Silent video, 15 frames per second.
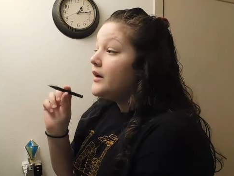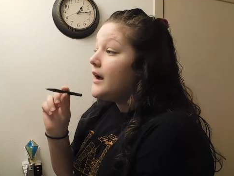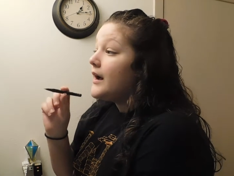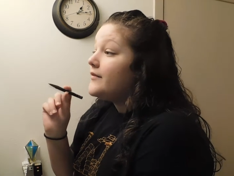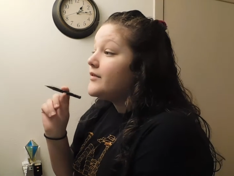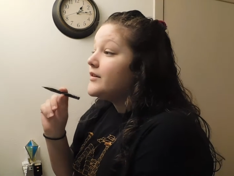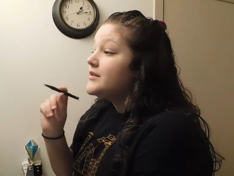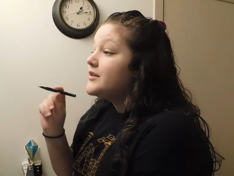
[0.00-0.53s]

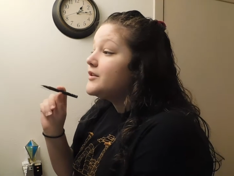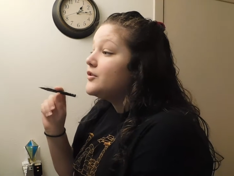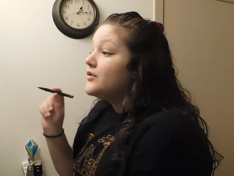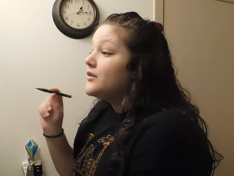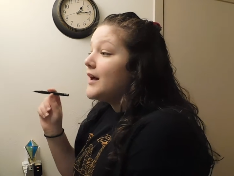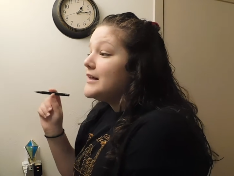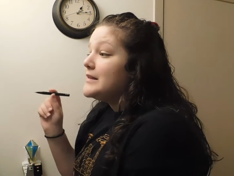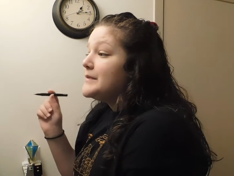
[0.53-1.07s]
every single
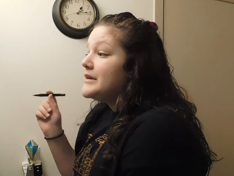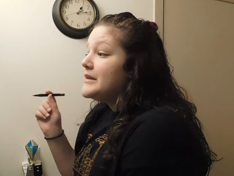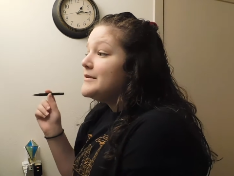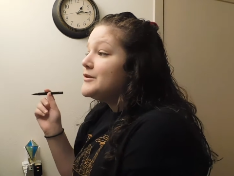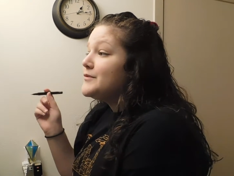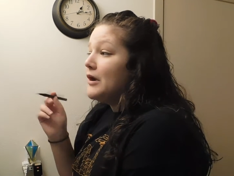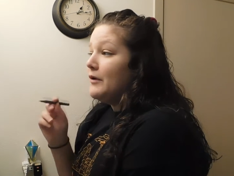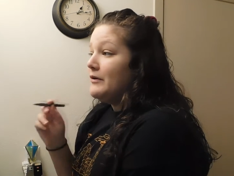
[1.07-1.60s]
class pretty
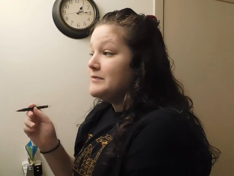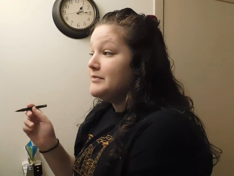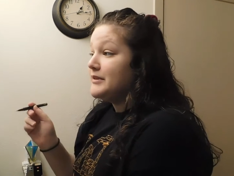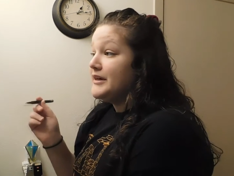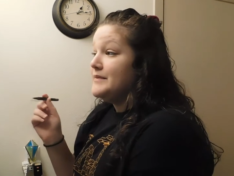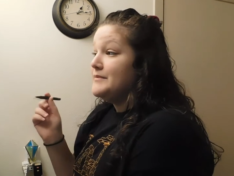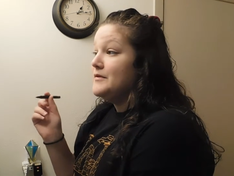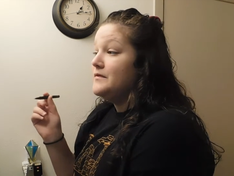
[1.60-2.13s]
much would always
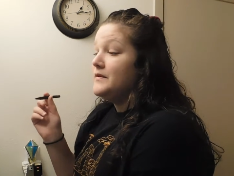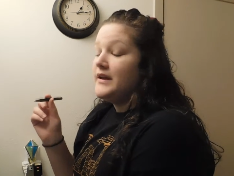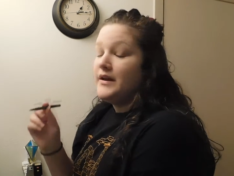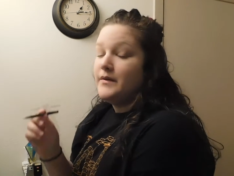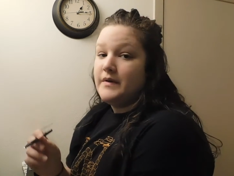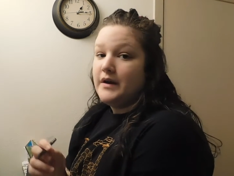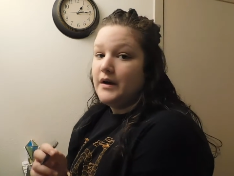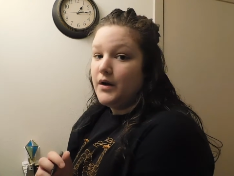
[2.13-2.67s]
play a movie, and
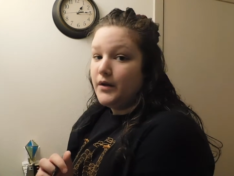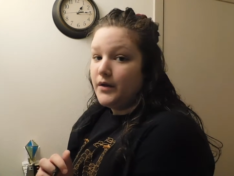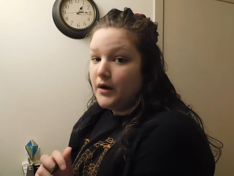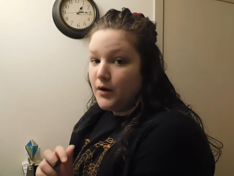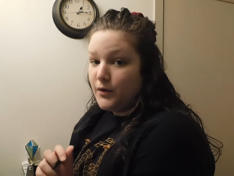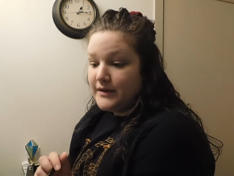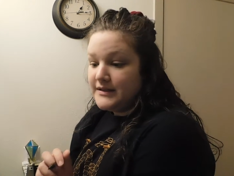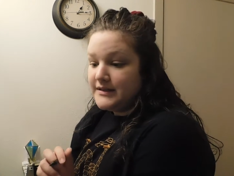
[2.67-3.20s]
it would
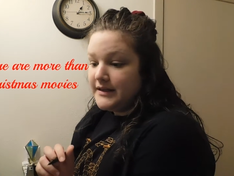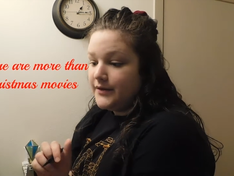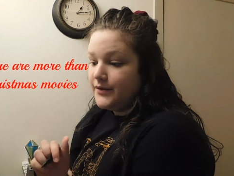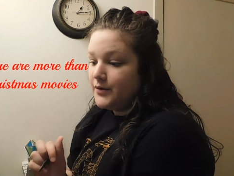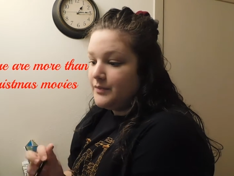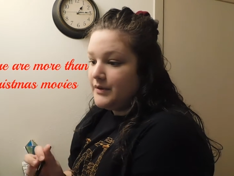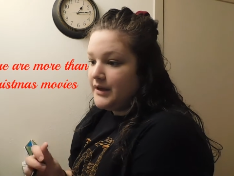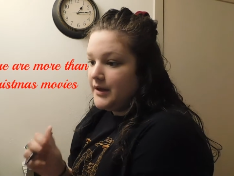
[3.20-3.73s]
always
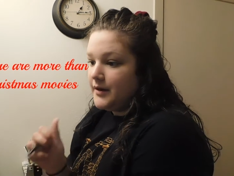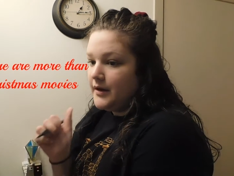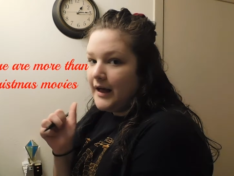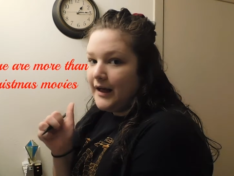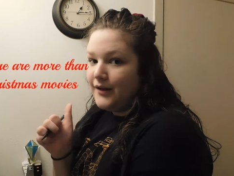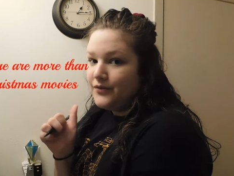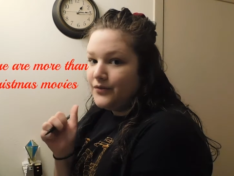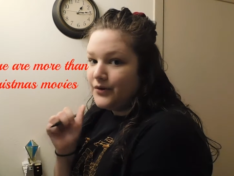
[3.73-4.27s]
either be
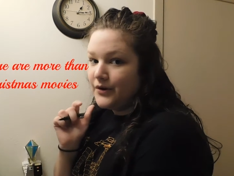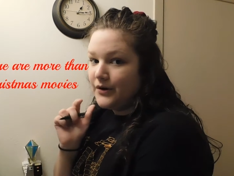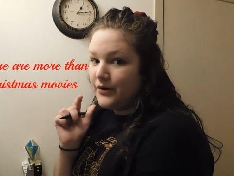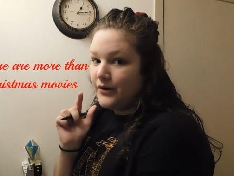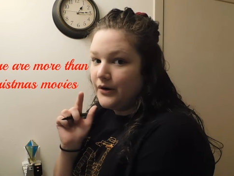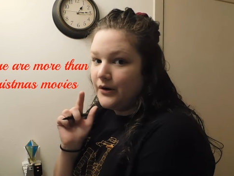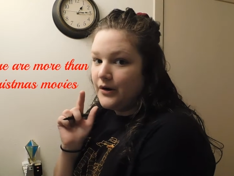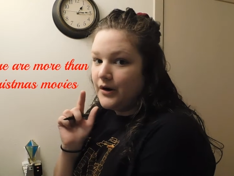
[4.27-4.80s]
Elf
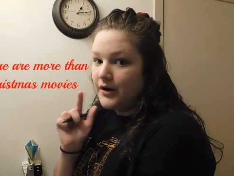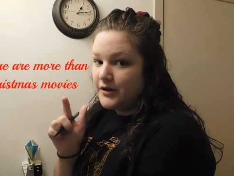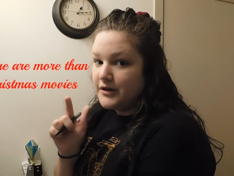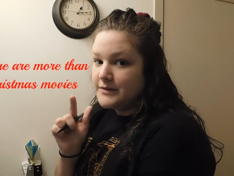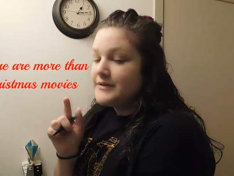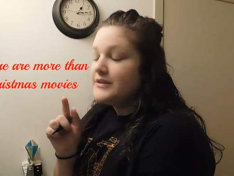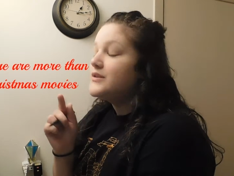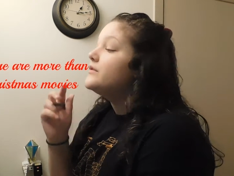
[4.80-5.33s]
or A
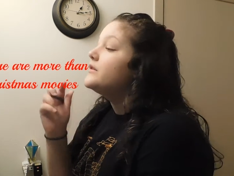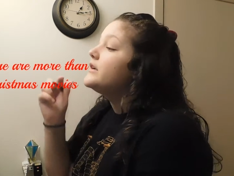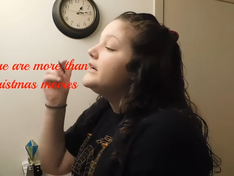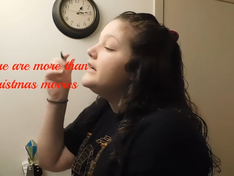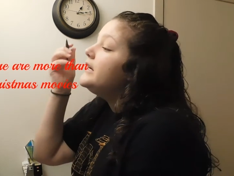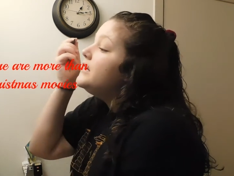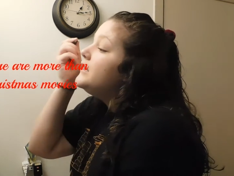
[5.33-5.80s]
Christmas Story.